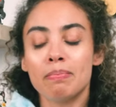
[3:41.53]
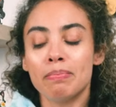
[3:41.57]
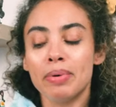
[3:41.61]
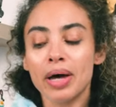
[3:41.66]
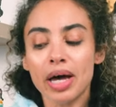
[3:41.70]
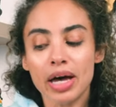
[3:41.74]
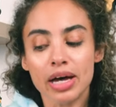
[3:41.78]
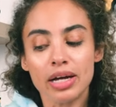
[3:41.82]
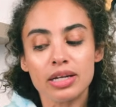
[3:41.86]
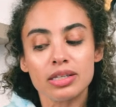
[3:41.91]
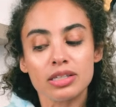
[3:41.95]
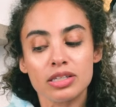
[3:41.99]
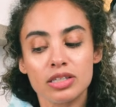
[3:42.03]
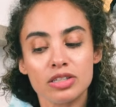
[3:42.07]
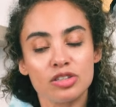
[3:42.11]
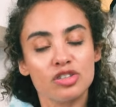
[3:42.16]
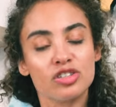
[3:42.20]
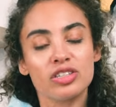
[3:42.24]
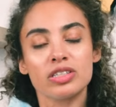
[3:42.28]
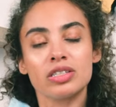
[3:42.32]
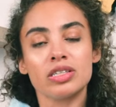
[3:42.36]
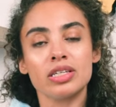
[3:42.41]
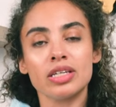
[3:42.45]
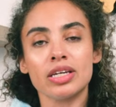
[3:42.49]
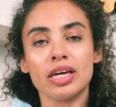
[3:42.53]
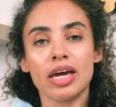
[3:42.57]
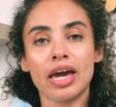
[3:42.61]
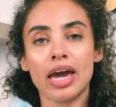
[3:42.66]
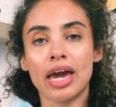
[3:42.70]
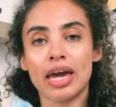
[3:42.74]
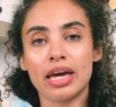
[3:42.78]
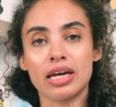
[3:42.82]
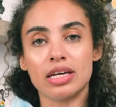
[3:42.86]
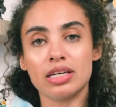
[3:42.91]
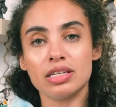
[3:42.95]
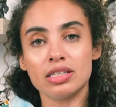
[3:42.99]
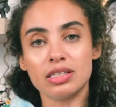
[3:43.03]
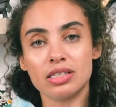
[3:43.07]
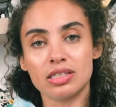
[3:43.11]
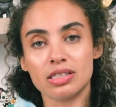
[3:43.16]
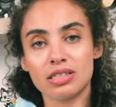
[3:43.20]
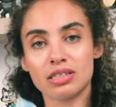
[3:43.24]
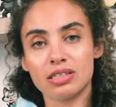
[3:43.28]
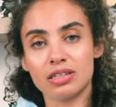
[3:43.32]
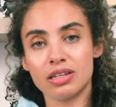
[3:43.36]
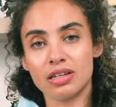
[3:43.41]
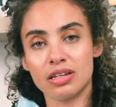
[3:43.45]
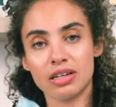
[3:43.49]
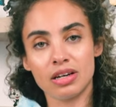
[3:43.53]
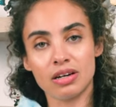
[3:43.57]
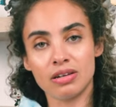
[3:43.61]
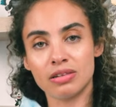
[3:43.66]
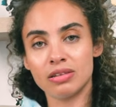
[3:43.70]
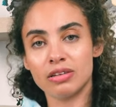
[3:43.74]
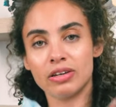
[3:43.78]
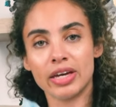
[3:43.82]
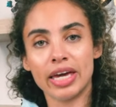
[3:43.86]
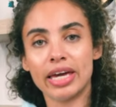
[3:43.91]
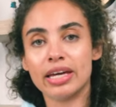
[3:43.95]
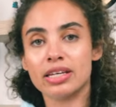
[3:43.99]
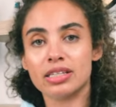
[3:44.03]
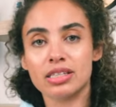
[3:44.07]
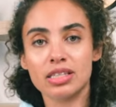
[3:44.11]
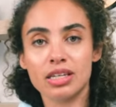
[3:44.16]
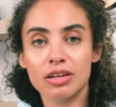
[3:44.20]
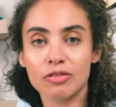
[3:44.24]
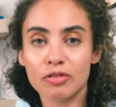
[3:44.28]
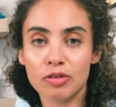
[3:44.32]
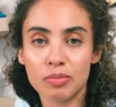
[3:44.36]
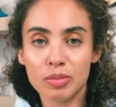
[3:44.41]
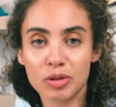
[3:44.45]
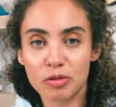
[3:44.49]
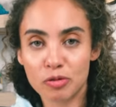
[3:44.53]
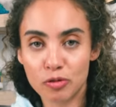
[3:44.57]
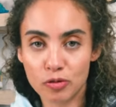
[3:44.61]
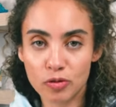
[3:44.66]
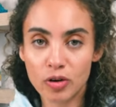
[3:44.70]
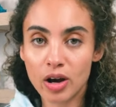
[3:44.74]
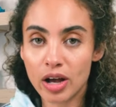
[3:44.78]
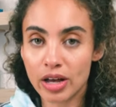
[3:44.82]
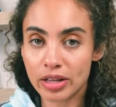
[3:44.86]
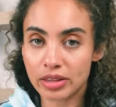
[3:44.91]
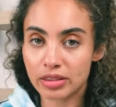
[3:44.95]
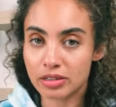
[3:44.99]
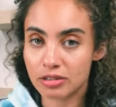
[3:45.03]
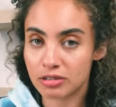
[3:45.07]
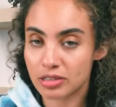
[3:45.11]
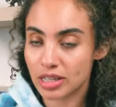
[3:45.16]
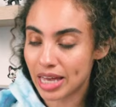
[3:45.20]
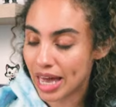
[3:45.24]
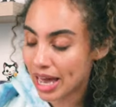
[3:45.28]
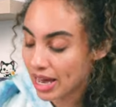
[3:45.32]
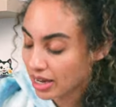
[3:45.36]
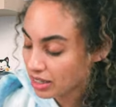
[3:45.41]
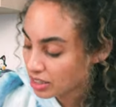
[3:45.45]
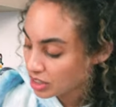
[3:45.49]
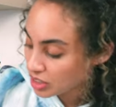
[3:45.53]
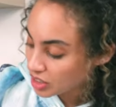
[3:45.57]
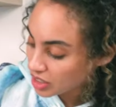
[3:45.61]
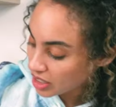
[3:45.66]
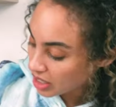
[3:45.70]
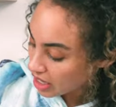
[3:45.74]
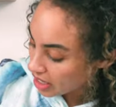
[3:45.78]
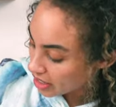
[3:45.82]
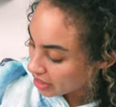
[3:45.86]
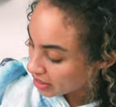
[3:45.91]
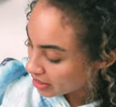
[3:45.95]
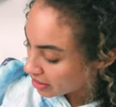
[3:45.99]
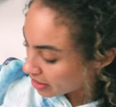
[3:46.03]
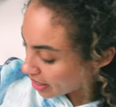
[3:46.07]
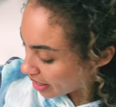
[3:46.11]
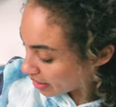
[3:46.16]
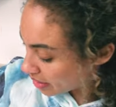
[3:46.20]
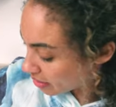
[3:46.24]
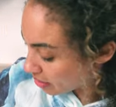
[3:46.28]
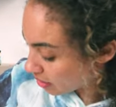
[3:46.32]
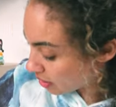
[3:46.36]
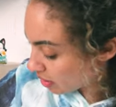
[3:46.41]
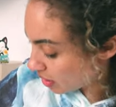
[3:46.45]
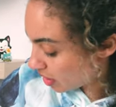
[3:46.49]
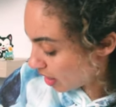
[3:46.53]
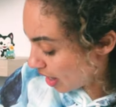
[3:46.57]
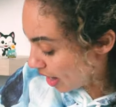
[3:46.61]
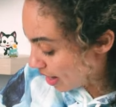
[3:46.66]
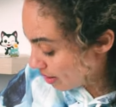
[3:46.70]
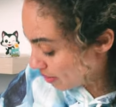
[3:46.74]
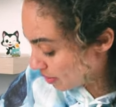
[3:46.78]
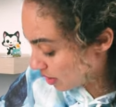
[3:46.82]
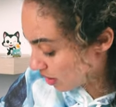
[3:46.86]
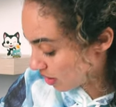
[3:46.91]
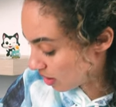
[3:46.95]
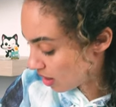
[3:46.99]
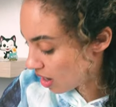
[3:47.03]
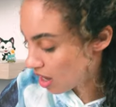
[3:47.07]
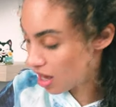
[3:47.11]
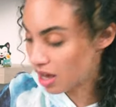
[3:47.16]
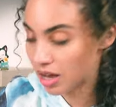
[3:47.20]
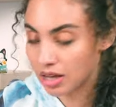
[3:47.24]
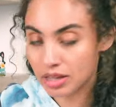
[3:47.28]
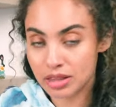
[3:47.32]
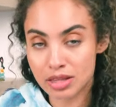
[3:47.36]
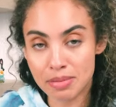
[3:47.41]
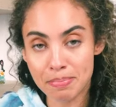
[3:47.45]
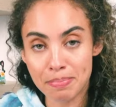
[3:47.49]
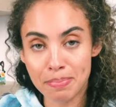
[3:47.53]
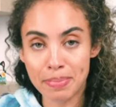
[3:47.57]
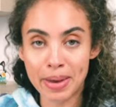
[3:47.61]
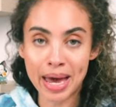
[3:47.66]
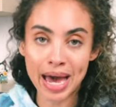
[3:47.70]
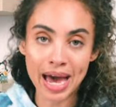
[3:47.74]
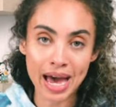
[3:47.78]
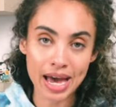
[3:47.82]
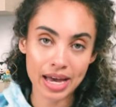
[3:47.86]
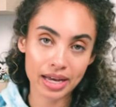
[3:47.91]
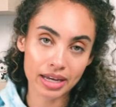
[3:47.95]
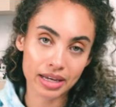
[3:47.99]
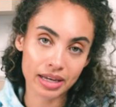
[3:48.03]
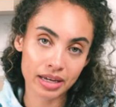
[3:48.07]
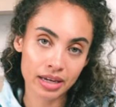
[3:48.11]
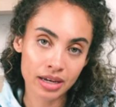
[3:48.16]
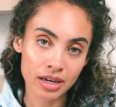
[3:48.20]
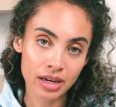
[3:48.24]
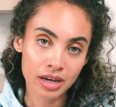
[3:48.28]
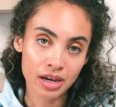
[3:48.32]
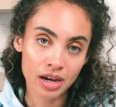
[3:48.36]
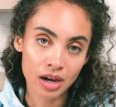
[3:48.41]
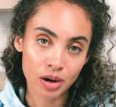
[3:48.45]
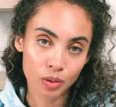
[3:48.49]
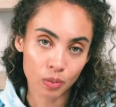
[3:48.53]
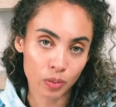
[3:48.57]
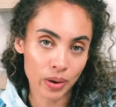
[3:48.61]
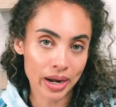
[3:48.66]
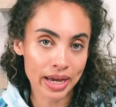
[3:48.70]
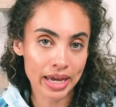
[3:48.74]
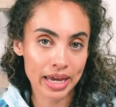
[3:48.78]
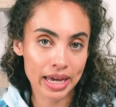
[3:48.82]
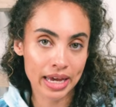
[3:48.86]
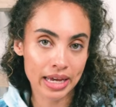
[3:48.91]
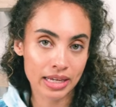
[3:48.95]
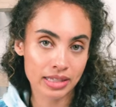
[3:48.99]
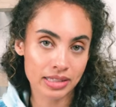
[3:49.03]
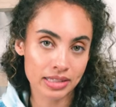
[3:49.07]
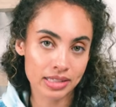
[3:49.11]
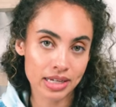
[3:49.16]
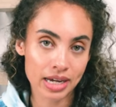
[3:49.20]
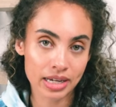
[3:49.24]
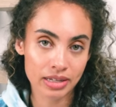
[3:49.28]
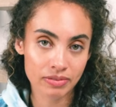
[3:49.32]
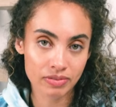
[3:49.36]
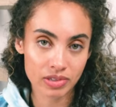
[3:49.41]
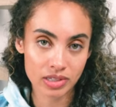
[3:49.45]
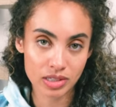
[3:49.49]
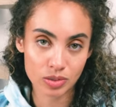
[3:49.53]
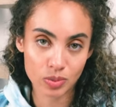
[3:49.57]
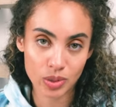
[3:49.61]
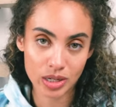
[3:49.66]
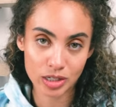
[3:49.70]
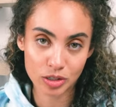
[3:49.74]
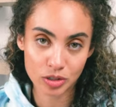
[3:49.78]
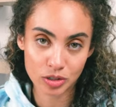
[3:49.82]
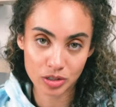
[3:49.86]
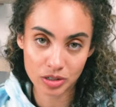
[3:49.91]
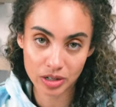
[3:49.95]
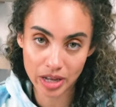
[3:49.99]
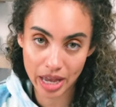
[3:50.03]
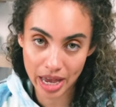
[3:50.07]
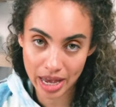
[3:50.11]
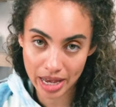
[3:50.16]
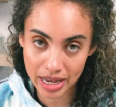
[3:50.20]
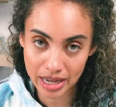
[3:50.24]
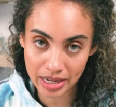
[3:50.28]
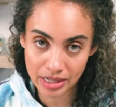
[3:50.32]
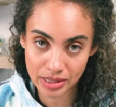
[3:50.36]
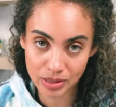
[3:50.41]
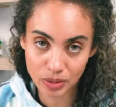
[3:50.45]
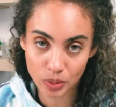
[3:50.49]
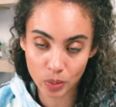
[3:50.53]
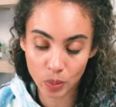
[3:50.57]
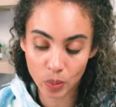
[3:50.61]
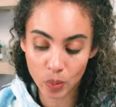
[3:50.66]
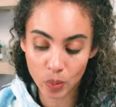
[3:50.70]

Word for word: But just in case, you know, you can't see it from the front, there's actually another climber on the back right hand side of the sweatshirt as